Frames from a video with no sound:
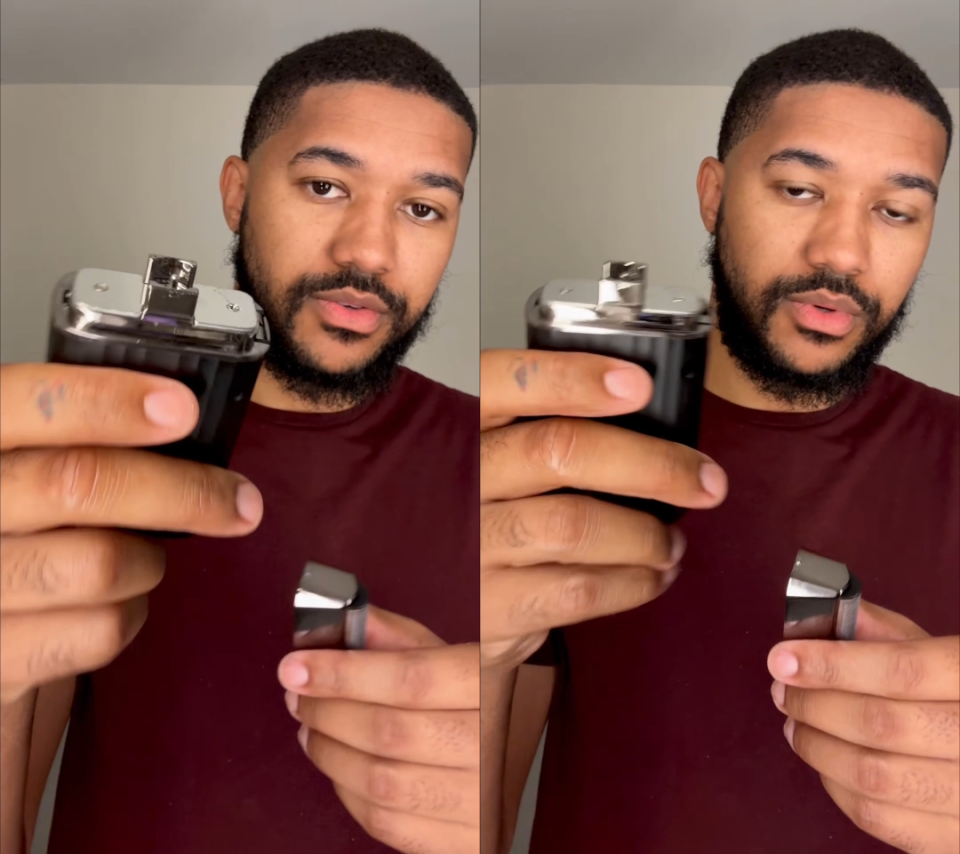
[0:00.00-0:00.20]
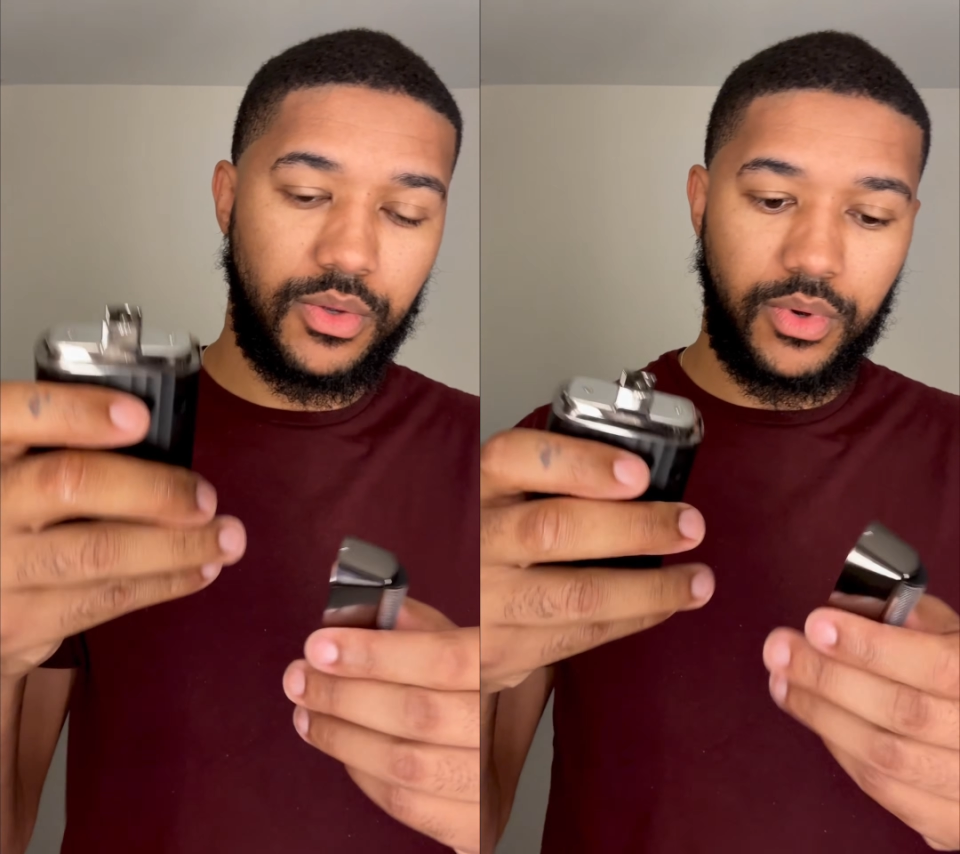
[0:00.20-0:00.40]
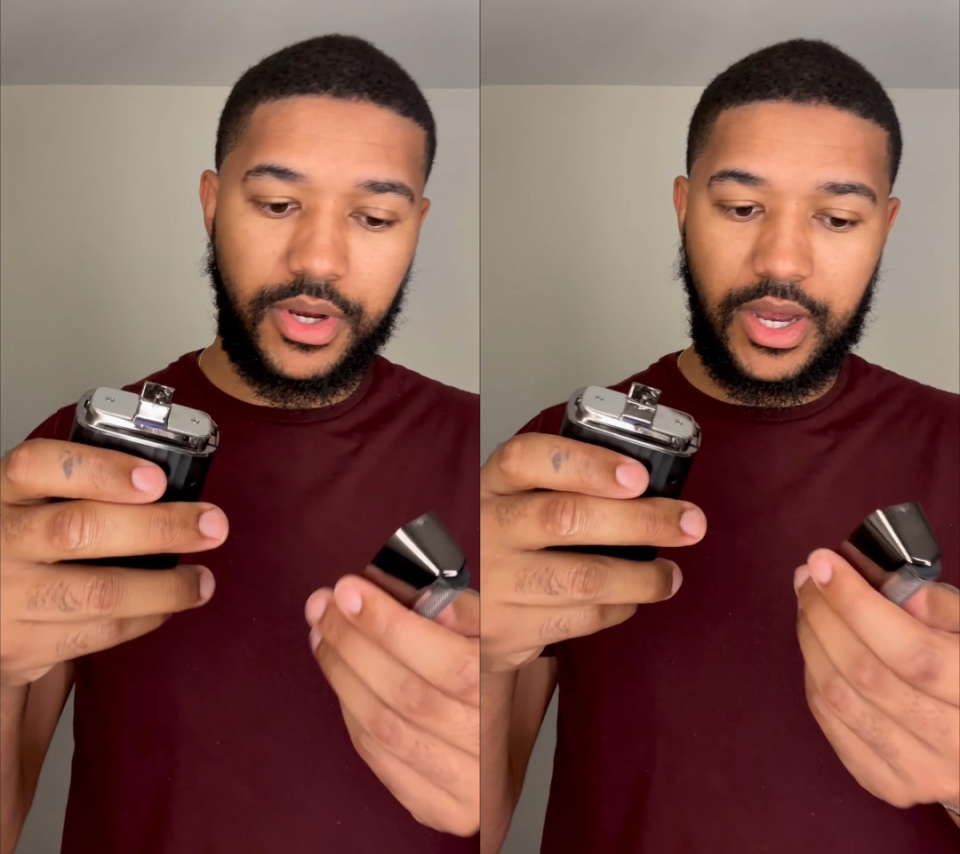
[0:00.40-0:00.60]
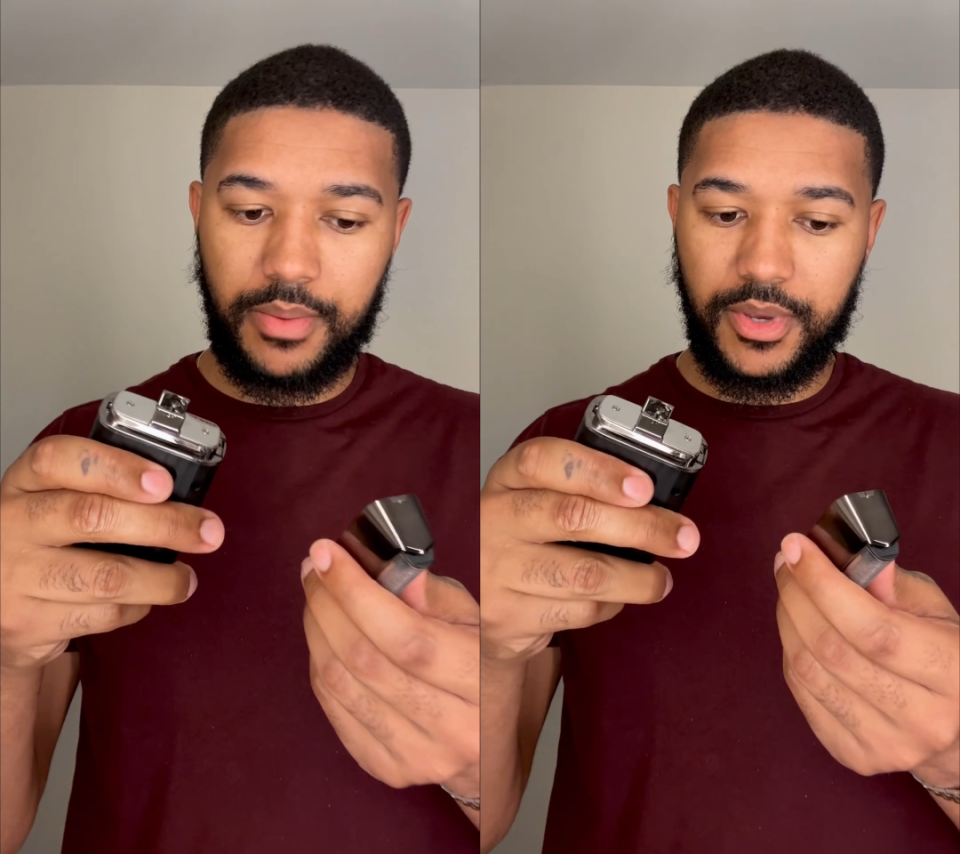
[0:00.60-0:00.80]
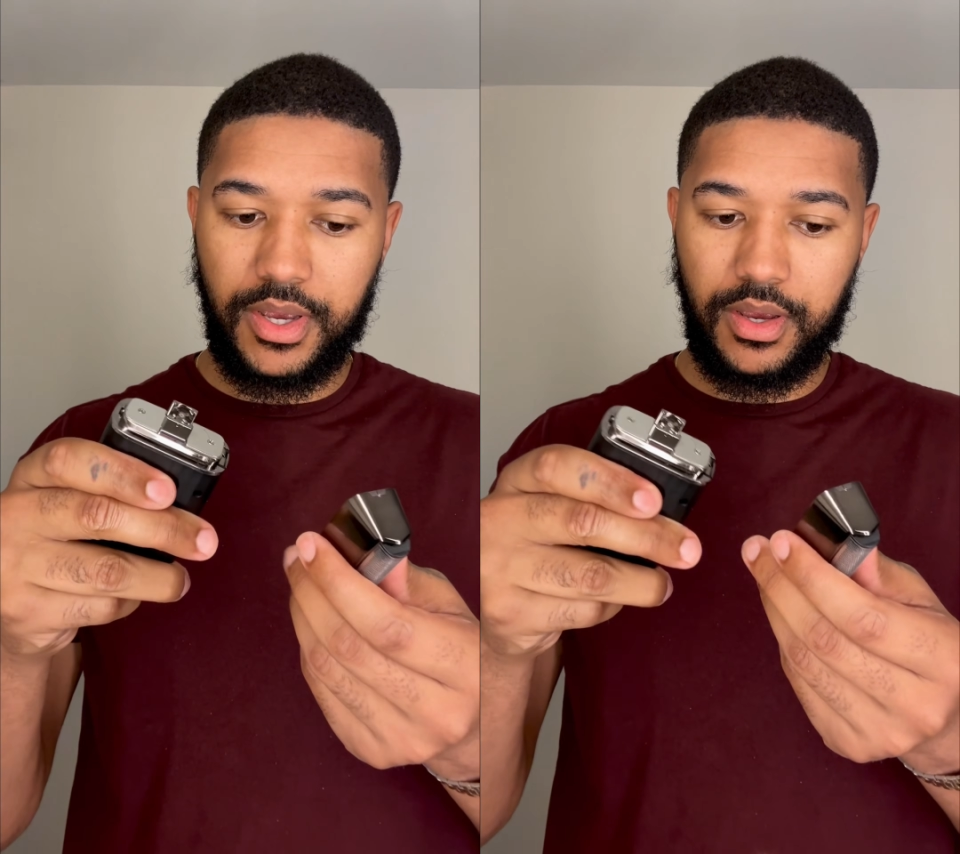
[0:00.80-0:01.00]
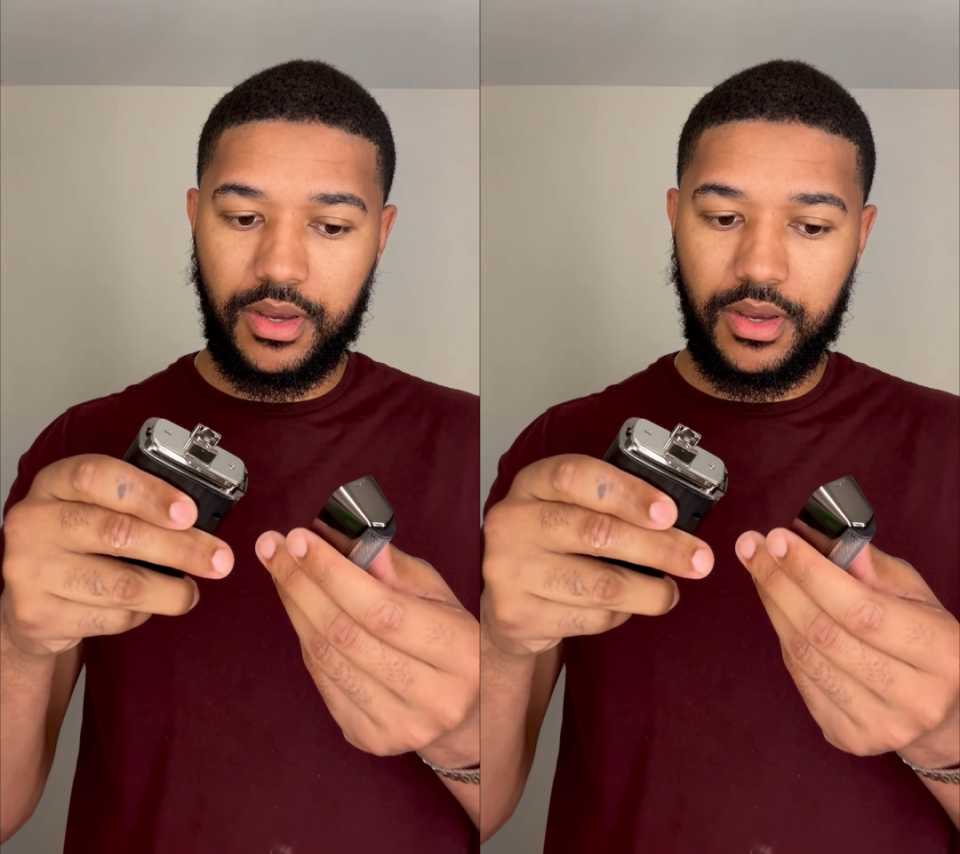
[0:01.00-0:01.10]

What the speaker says: really what got me,